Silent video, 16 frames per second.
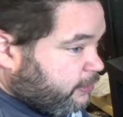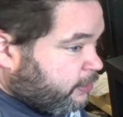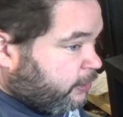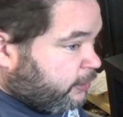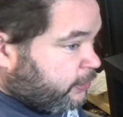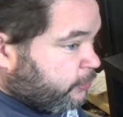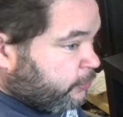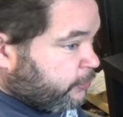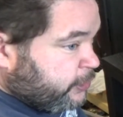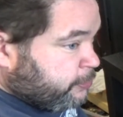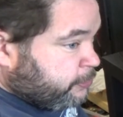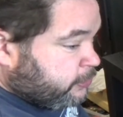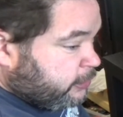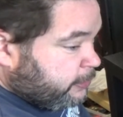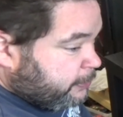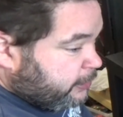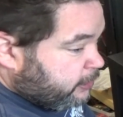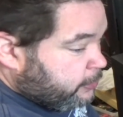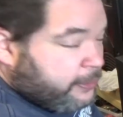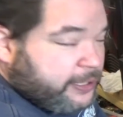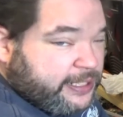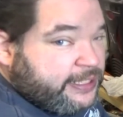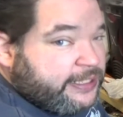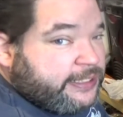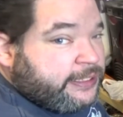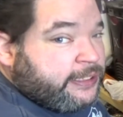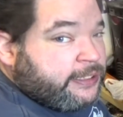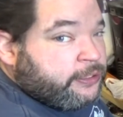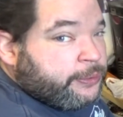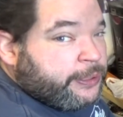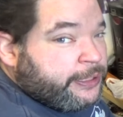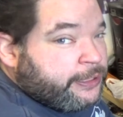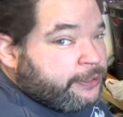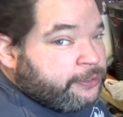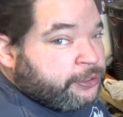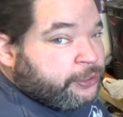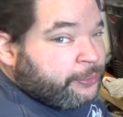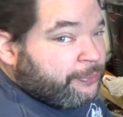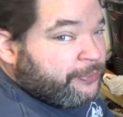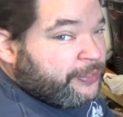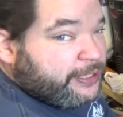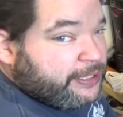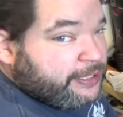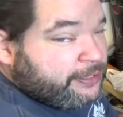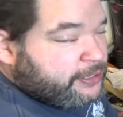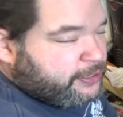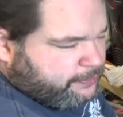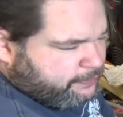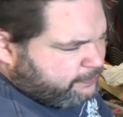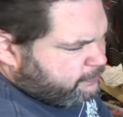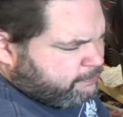I thought this was going to be quite easy doing YouTube videos.